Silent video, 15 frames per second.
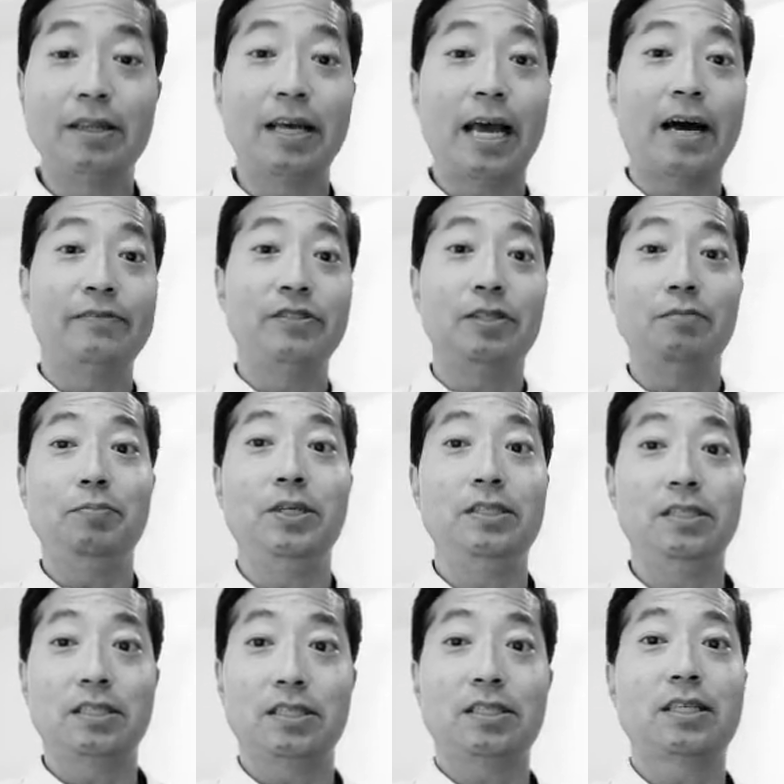They have to
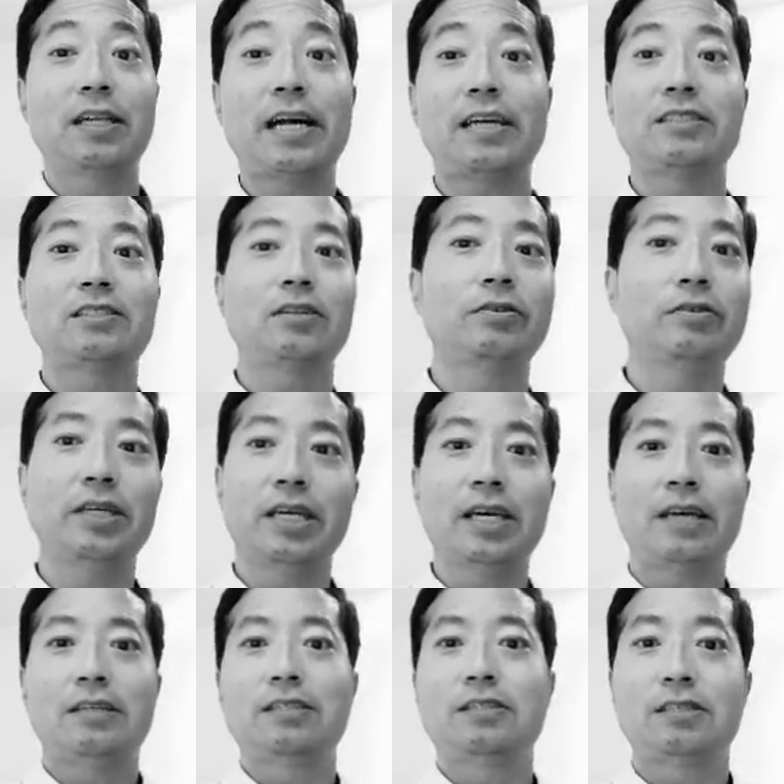appease this class. So
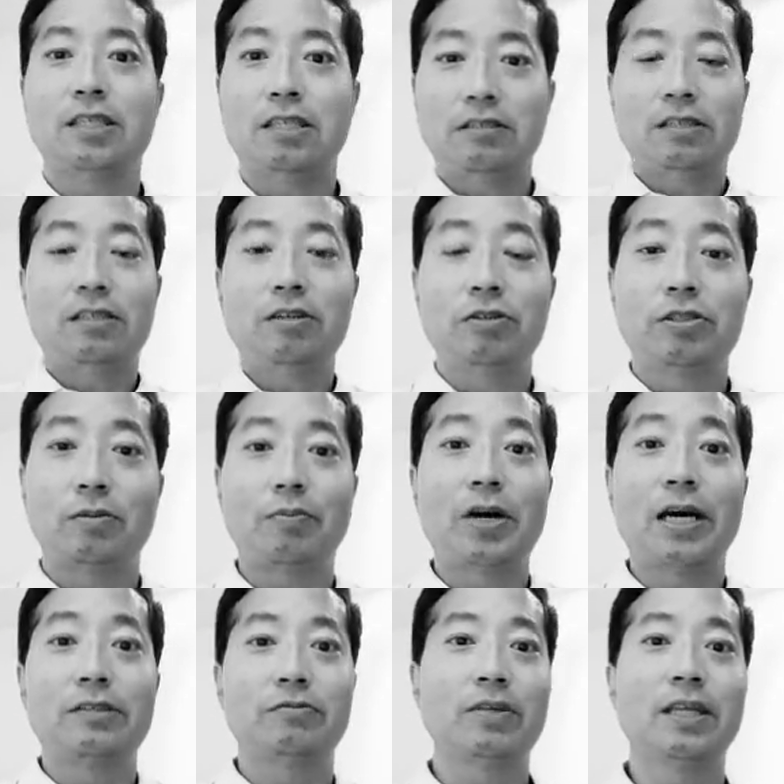again, it's no
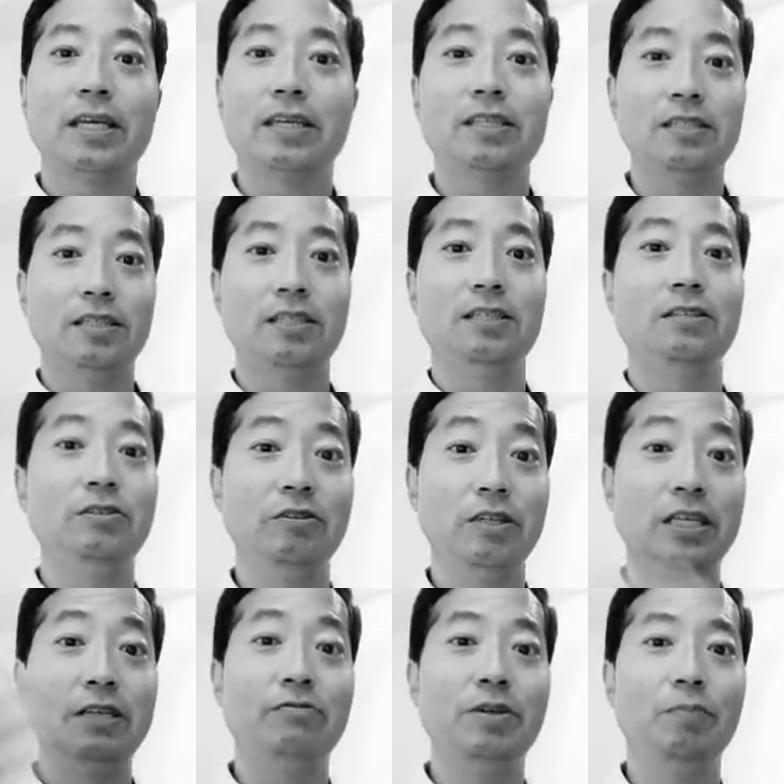surprise when they
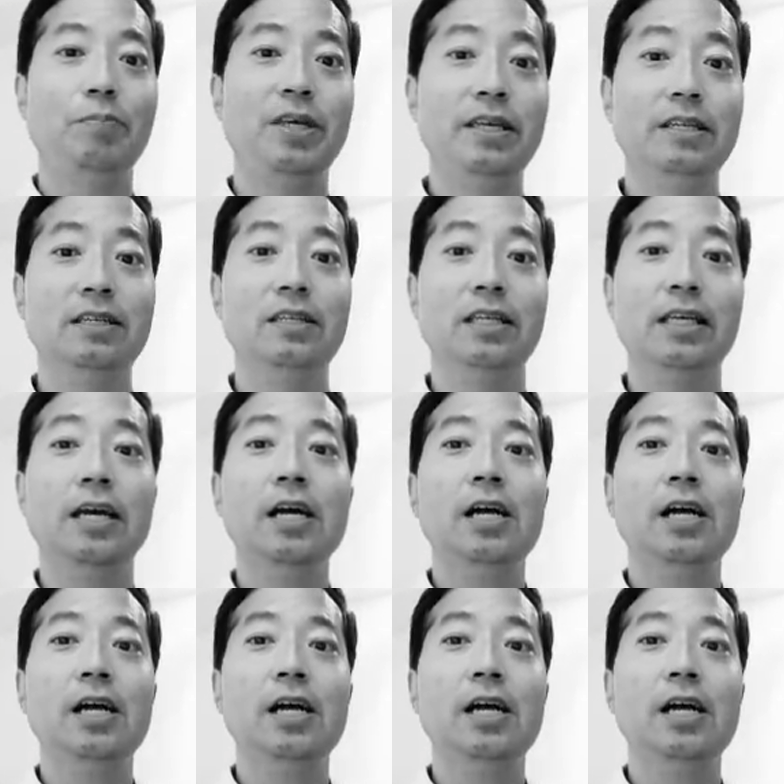continually and repeatedly